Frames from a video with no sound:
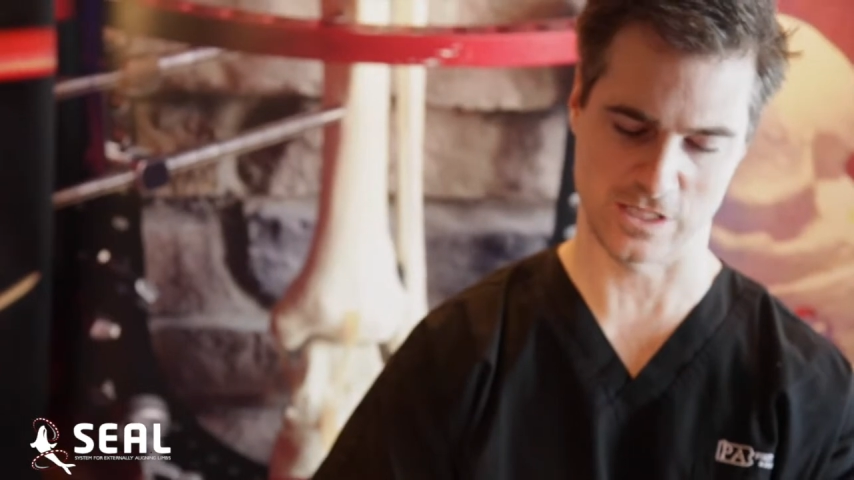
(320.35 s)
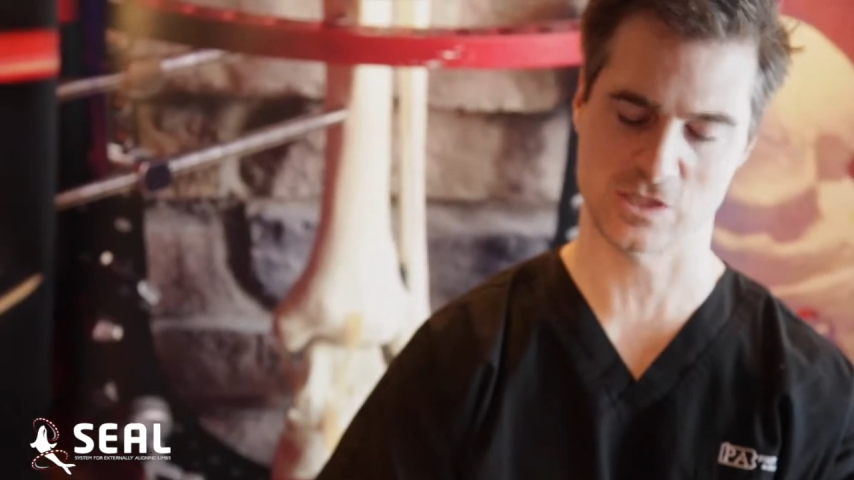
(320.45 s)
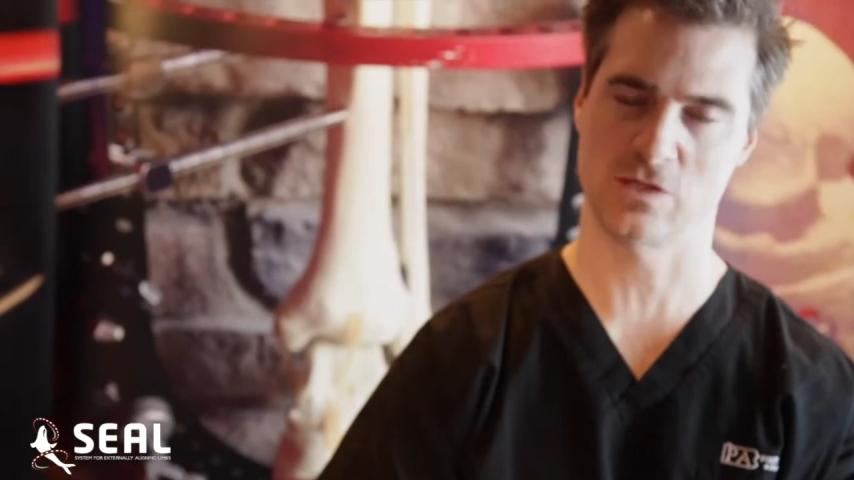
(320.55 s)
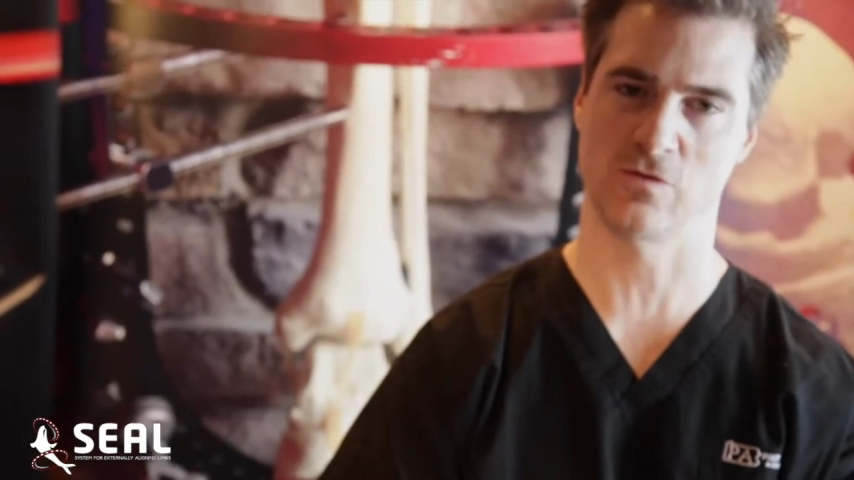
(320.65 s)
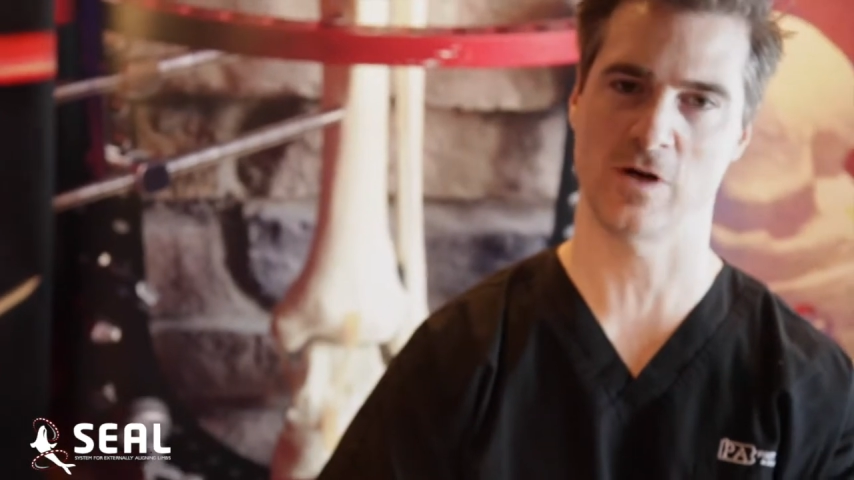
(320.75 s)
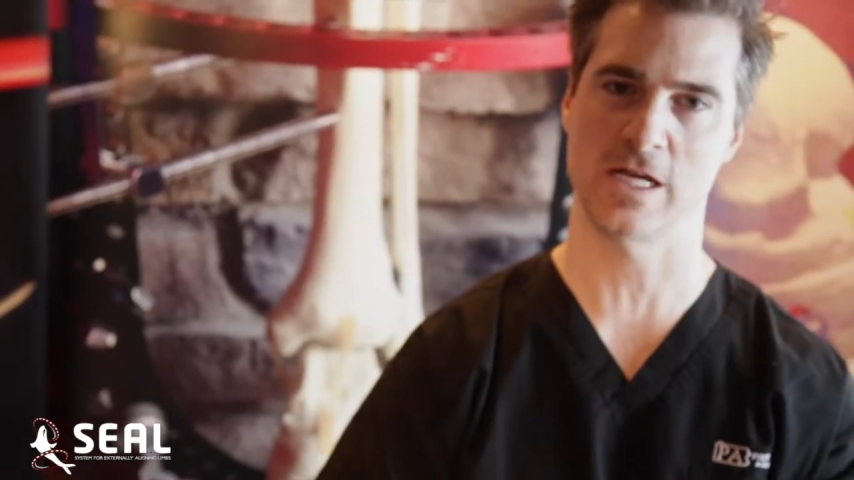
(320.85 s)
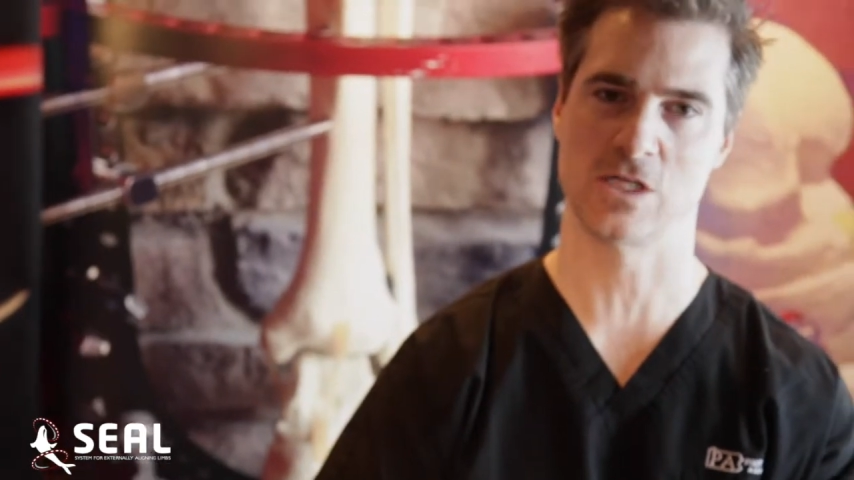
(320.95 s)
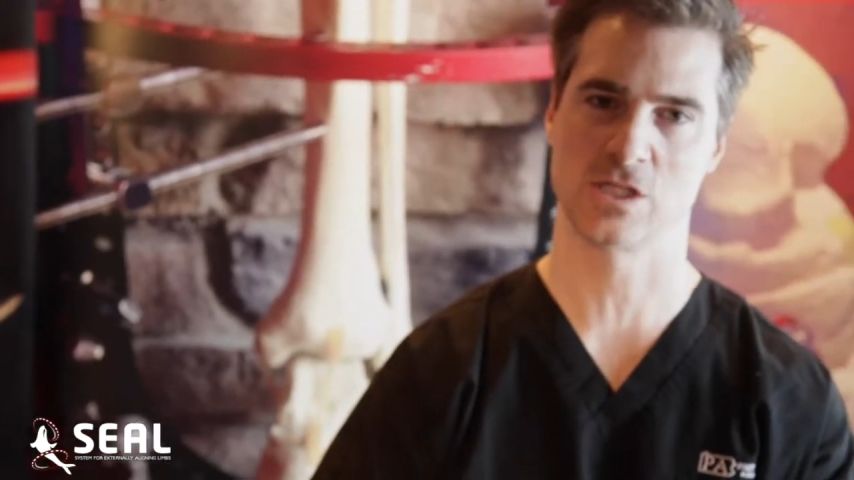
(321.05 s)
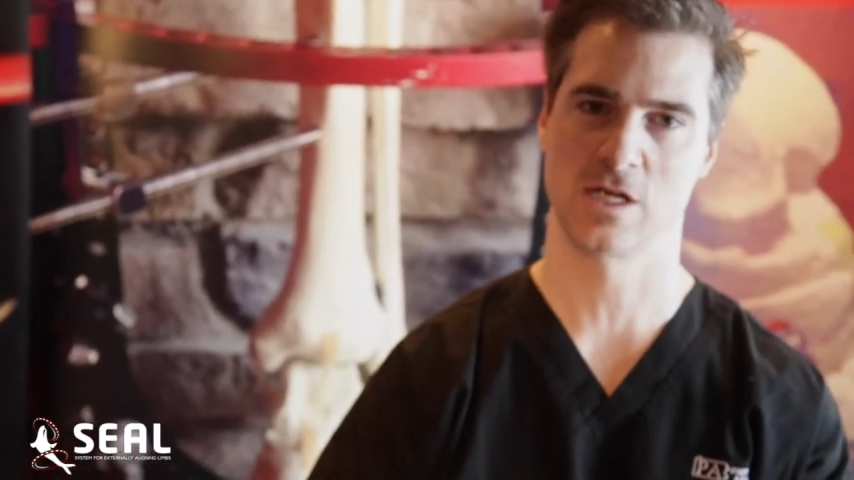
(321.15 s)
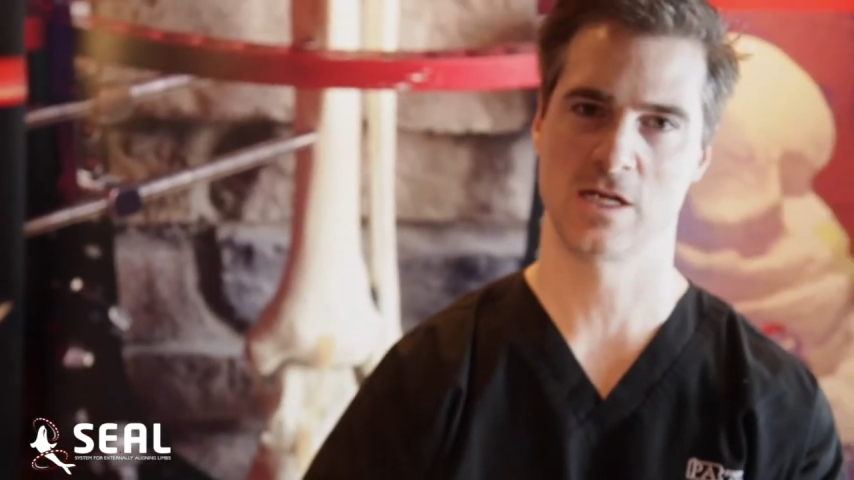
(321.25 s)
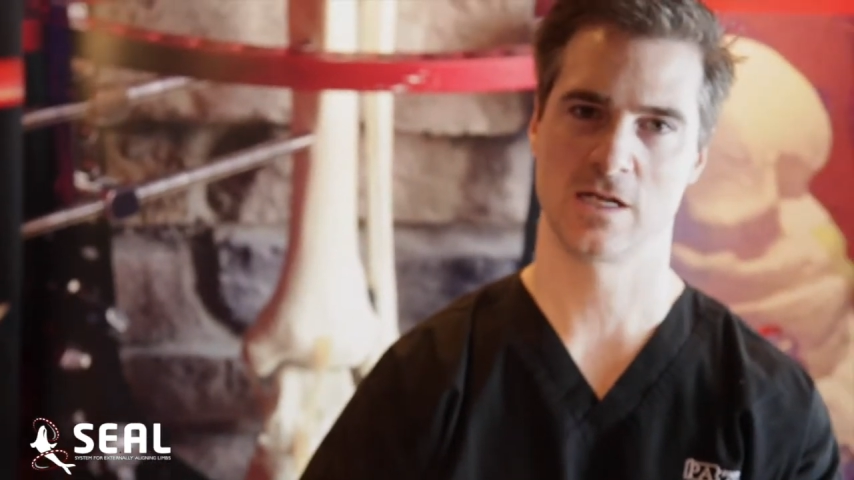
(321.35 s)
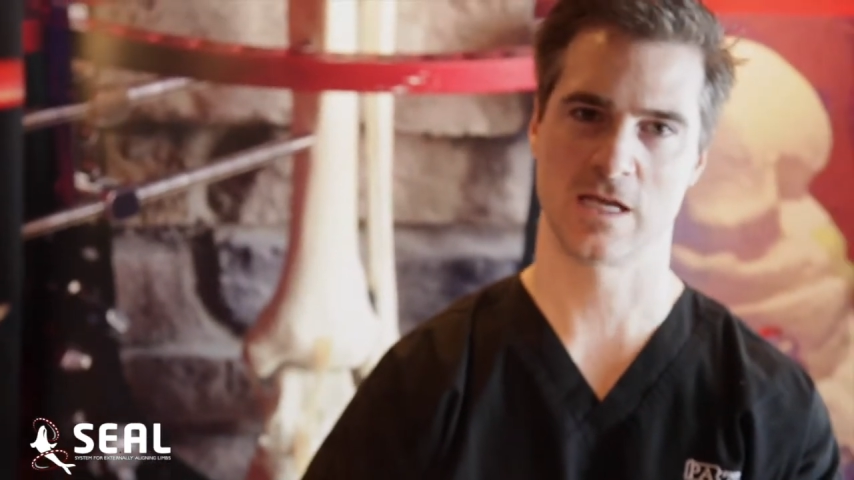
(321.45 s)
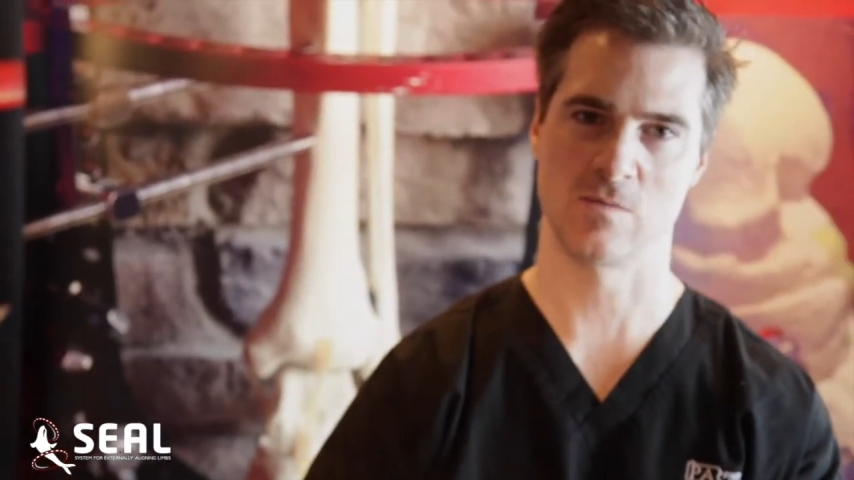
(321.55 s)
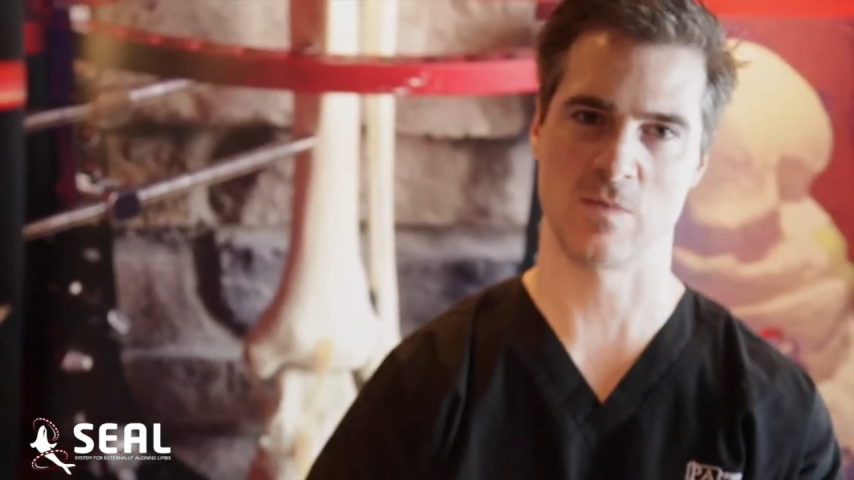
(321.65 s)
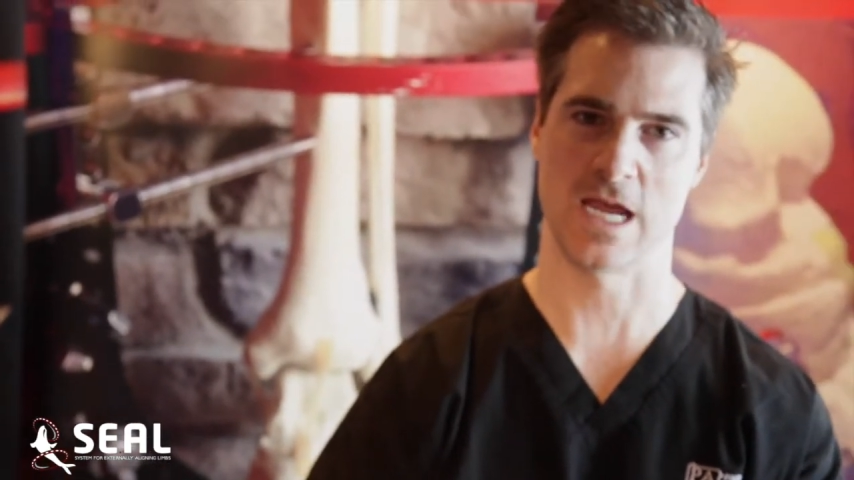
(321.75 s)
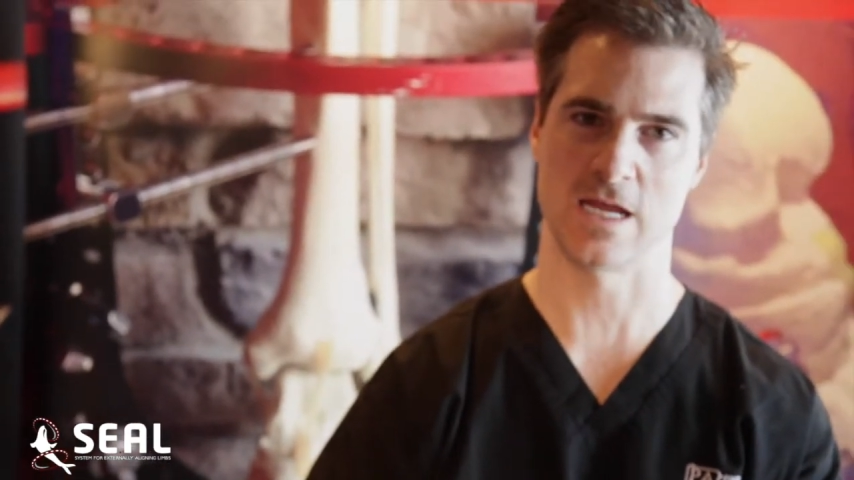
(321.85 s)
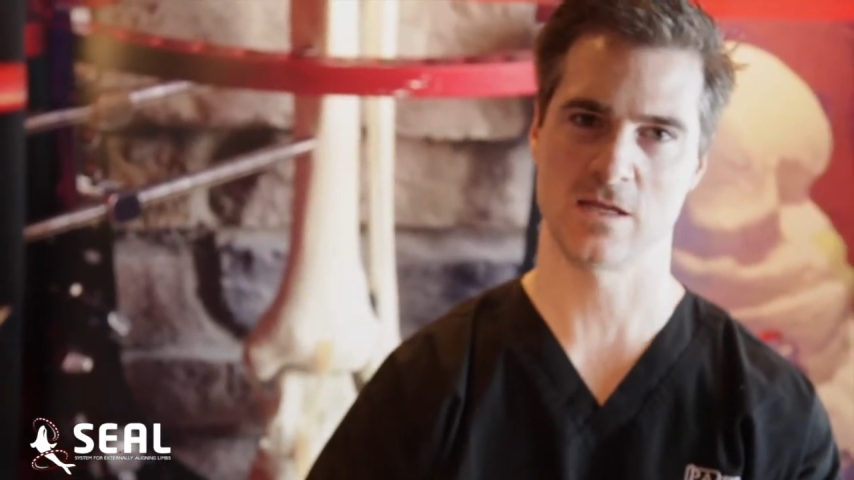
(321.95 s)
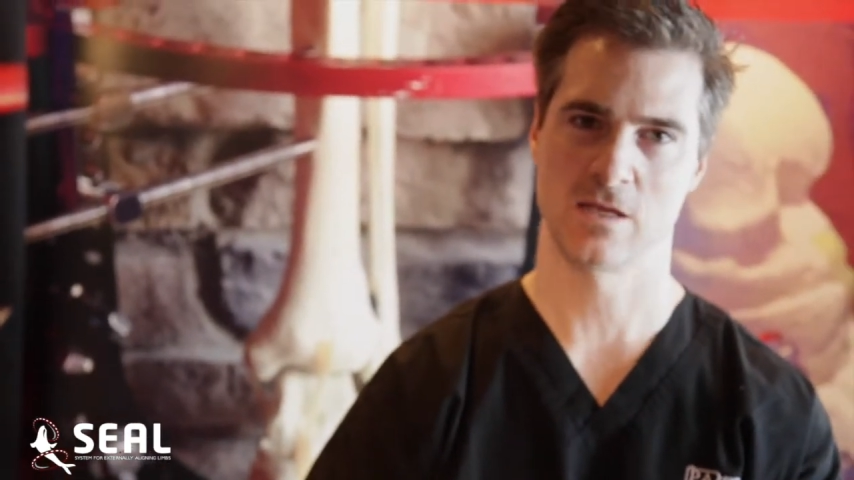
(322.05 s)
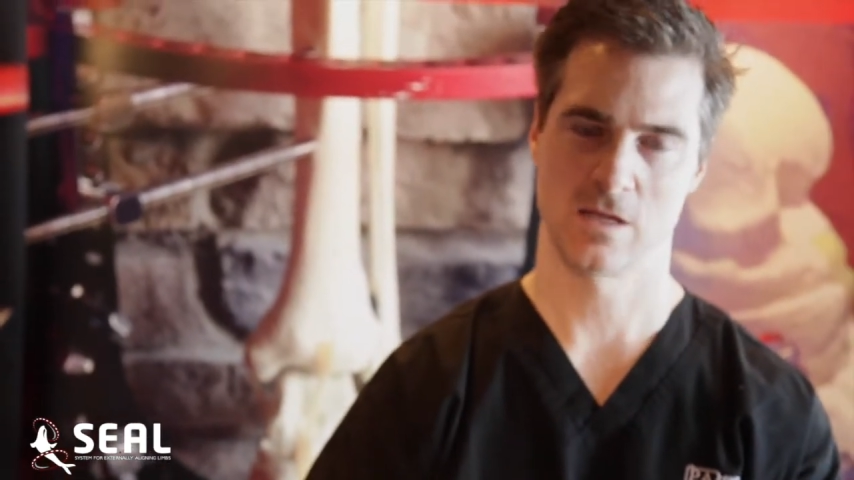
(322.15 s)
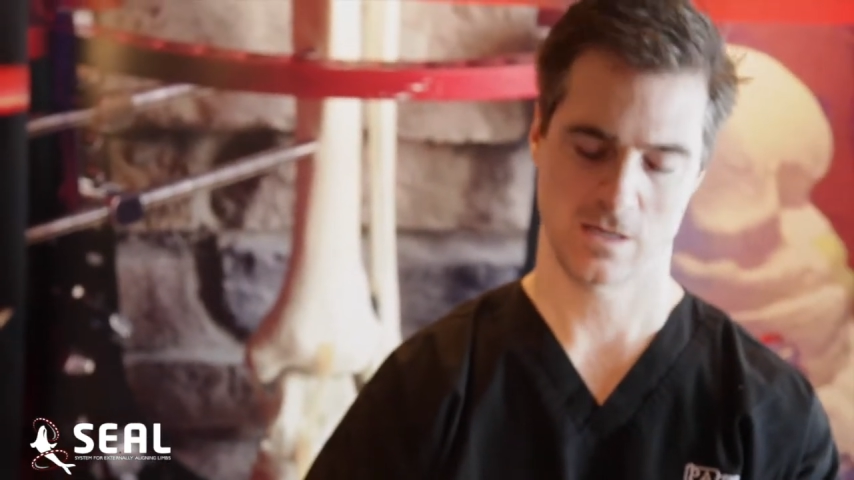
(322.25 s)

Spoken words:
this device can mate